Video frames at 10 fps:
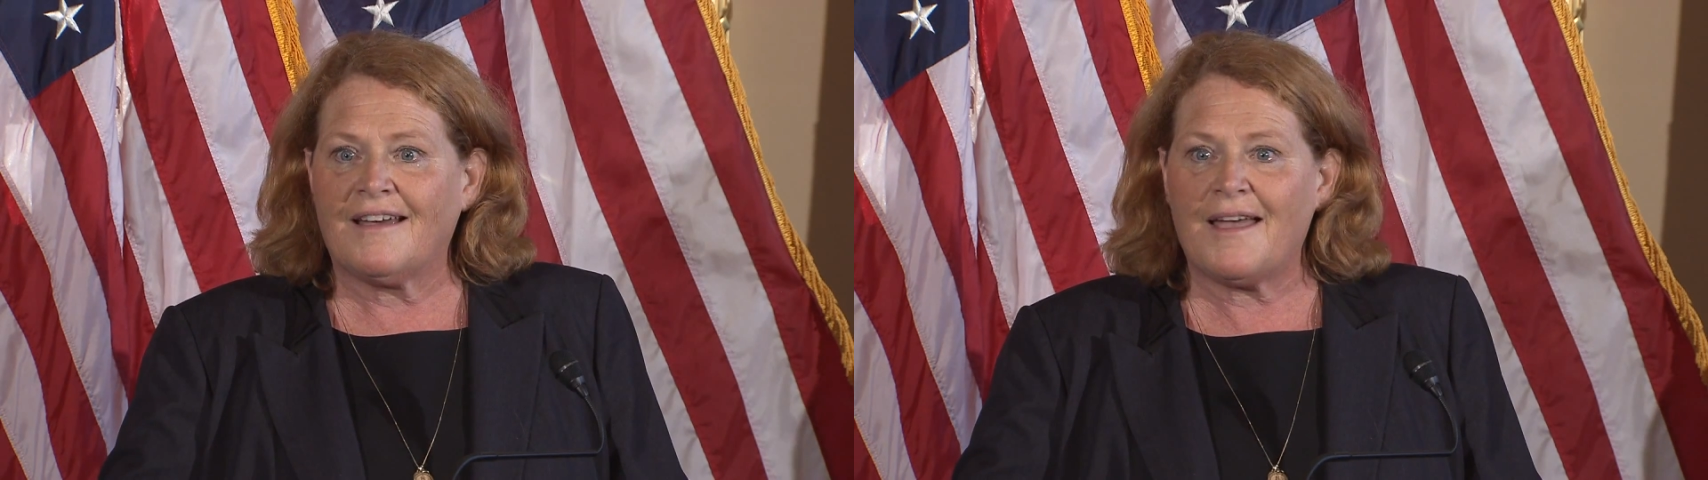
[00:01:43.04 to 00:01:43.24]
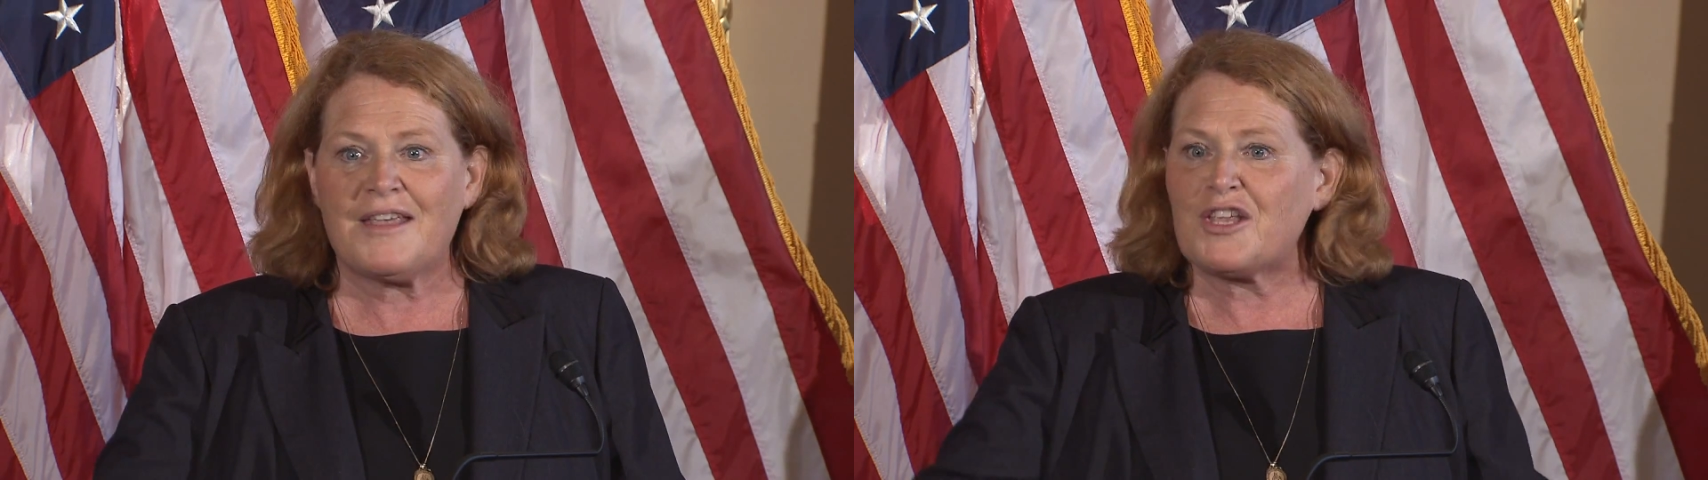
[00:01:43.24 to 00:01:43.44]

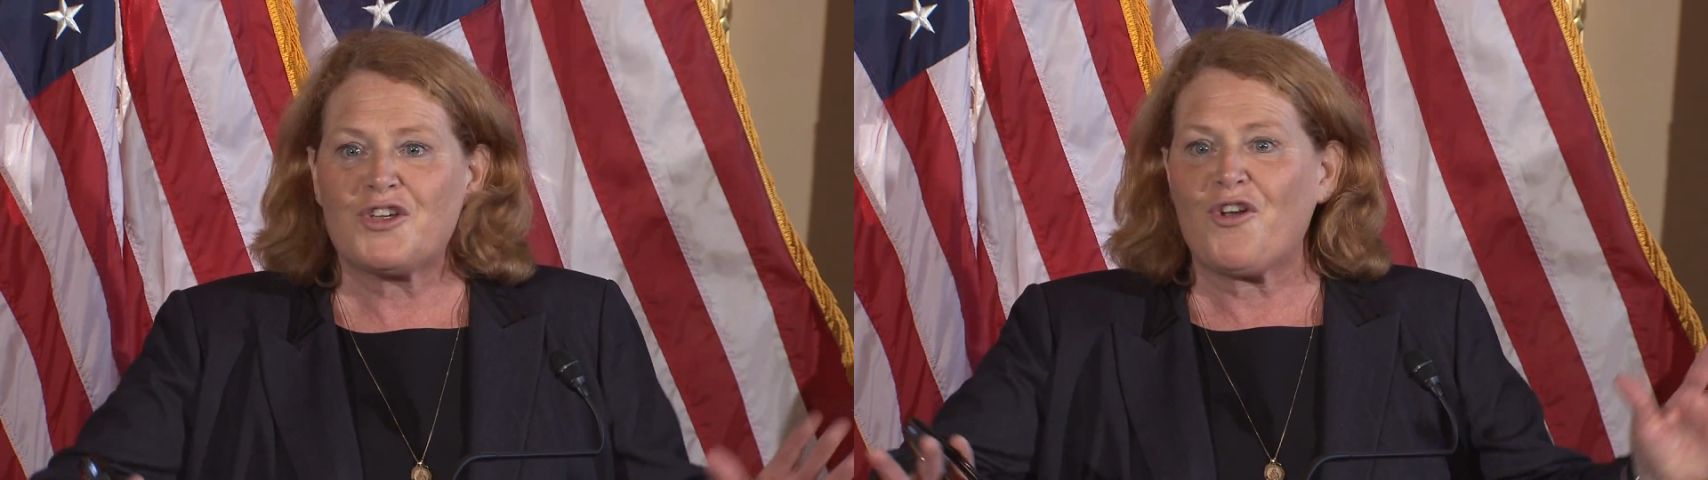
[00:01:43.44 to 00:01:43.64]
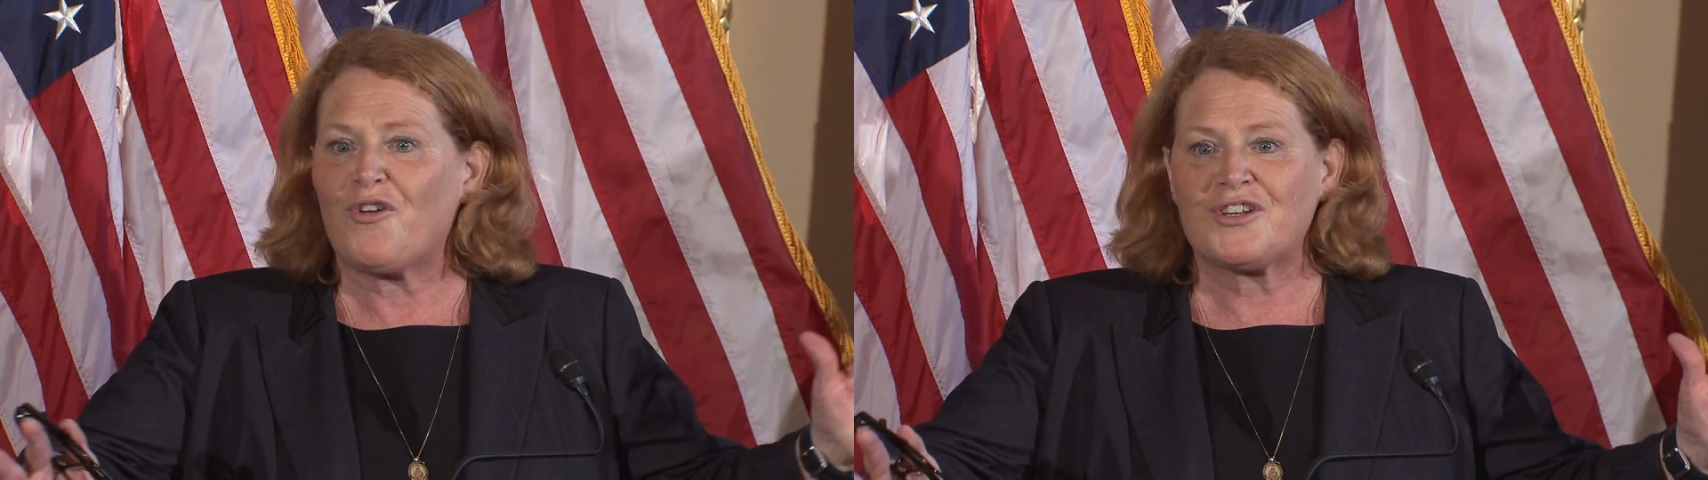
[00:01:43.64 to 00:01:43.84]
I,
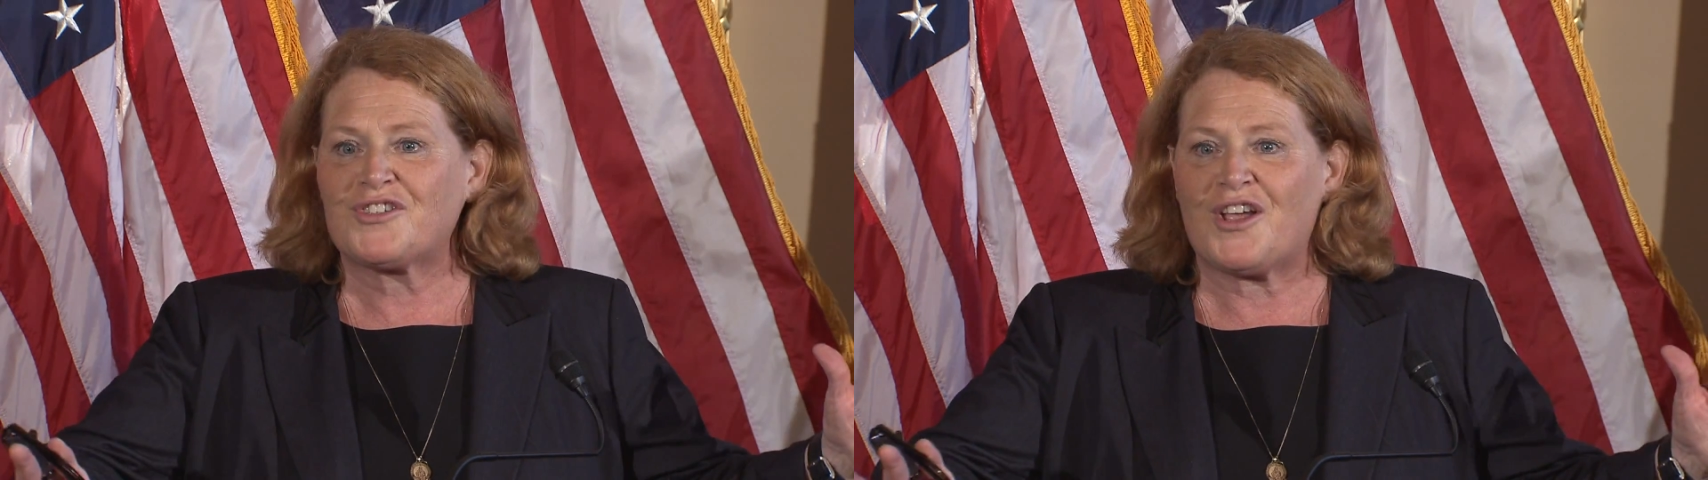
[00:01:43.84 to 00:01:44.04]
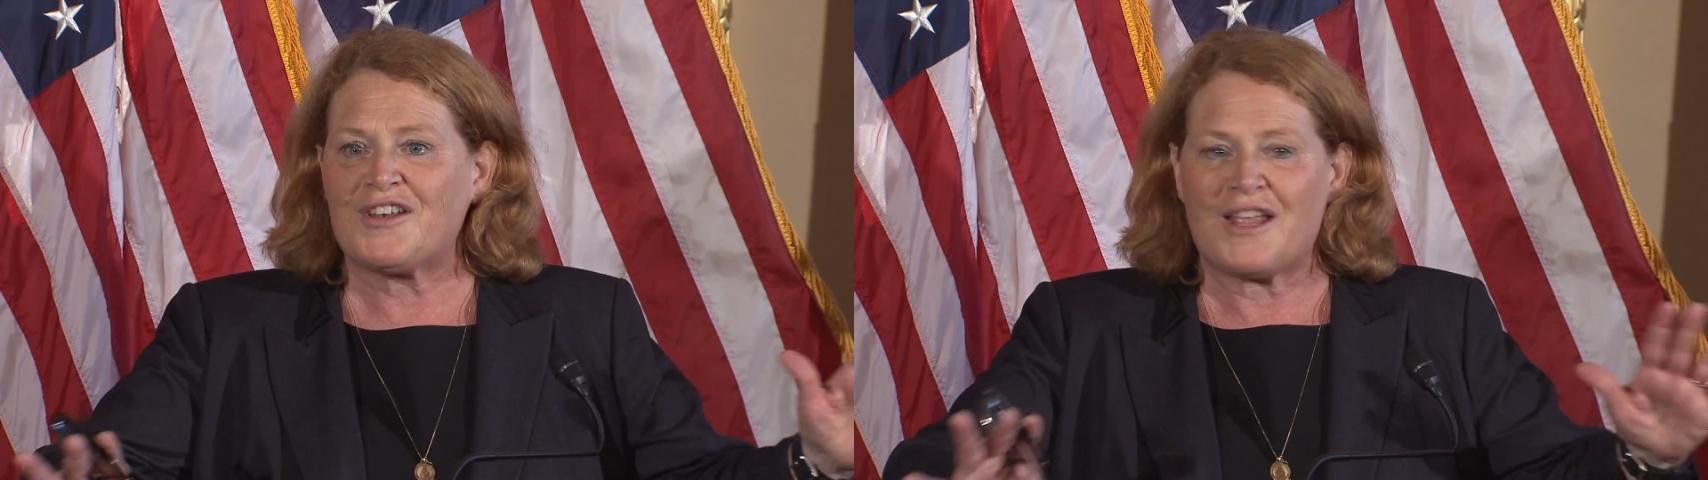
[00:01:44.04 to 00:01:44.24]
you know,
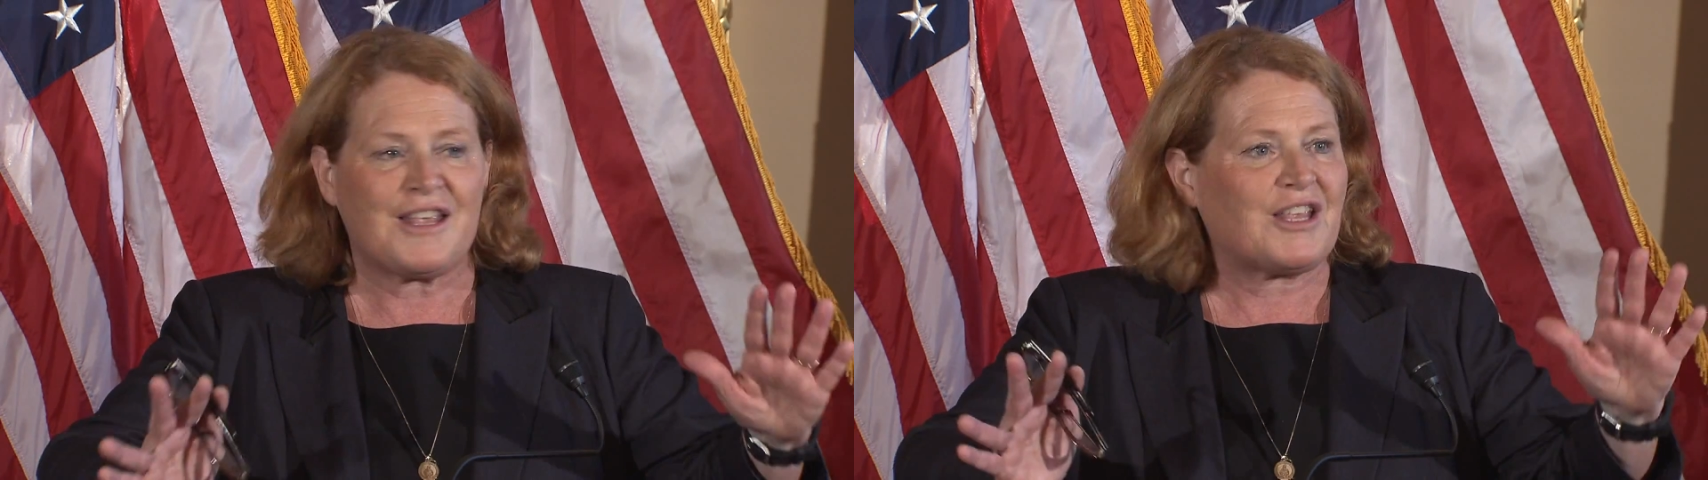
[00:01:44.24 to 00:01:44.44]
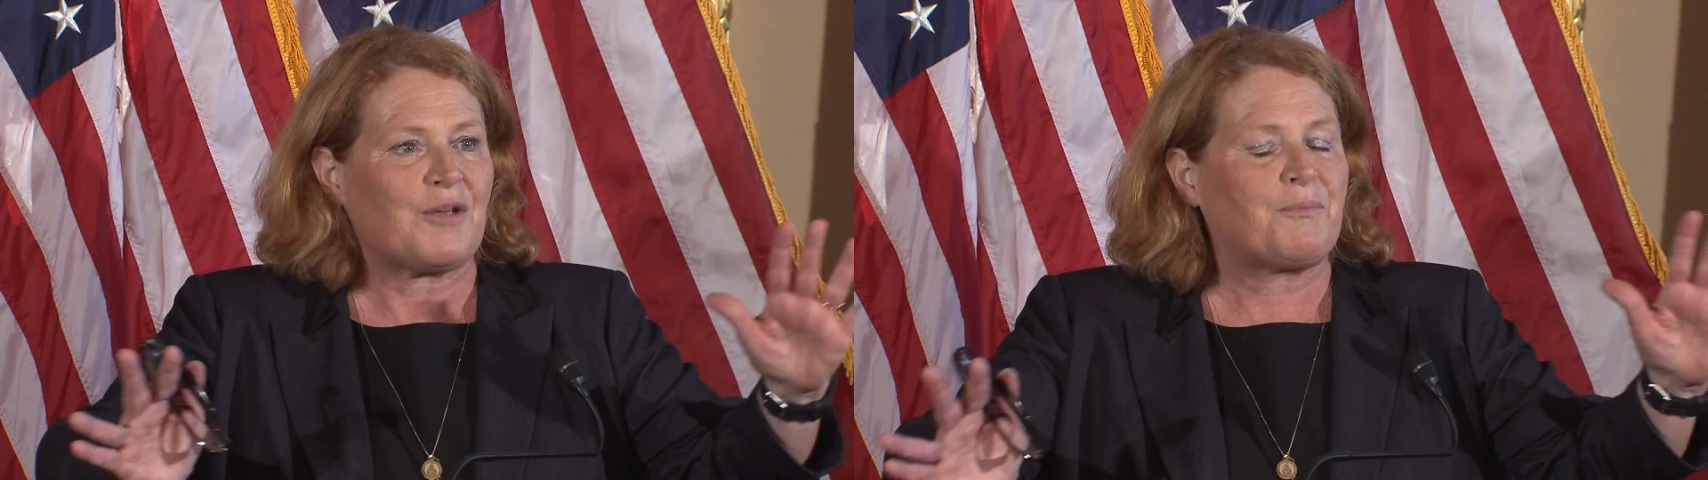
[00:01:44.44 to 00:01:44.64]

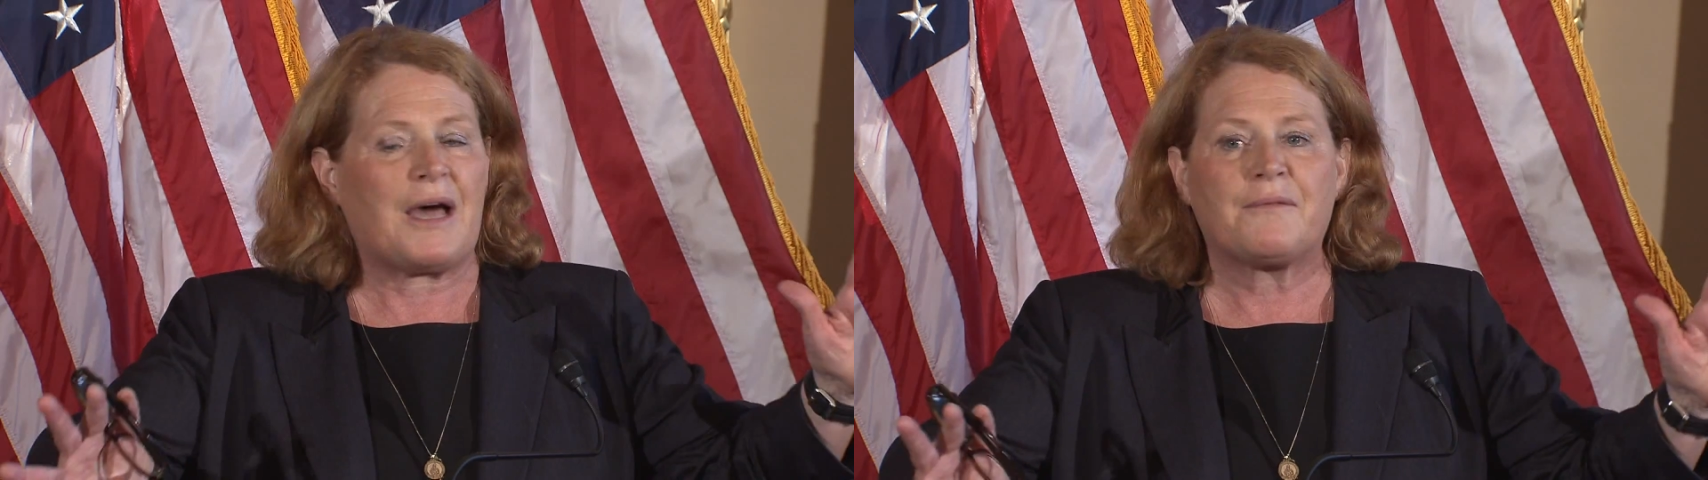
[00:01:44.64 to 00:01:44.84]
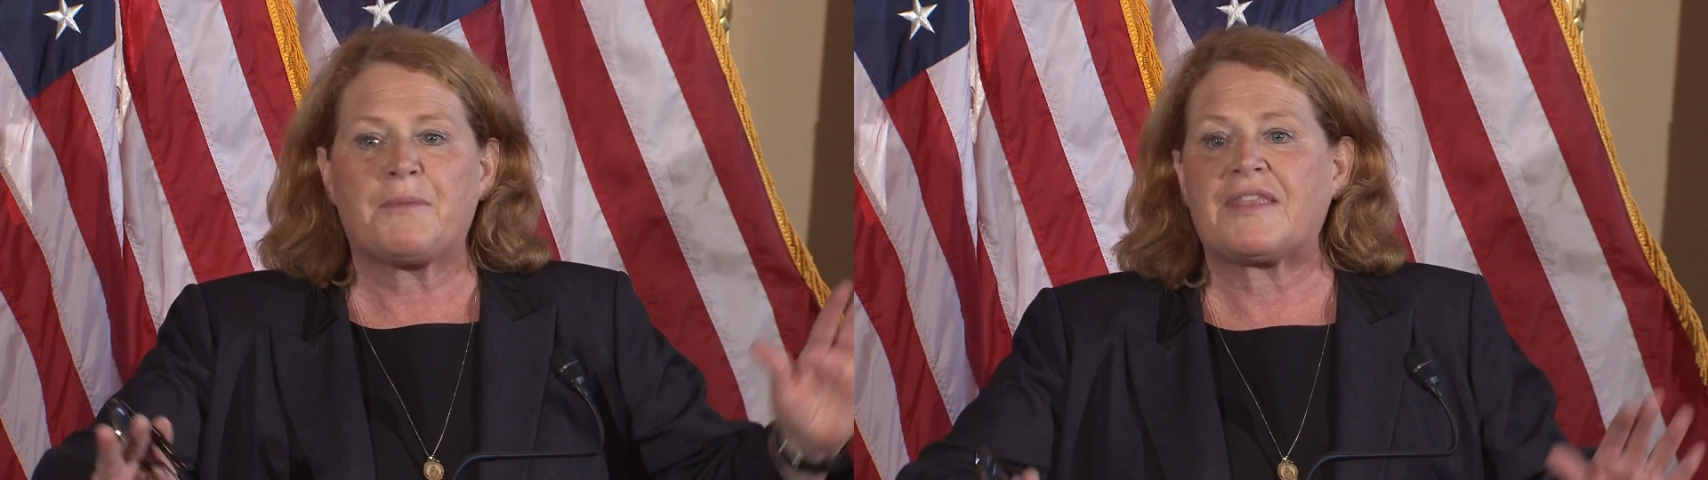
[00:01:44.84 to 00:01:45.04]
but,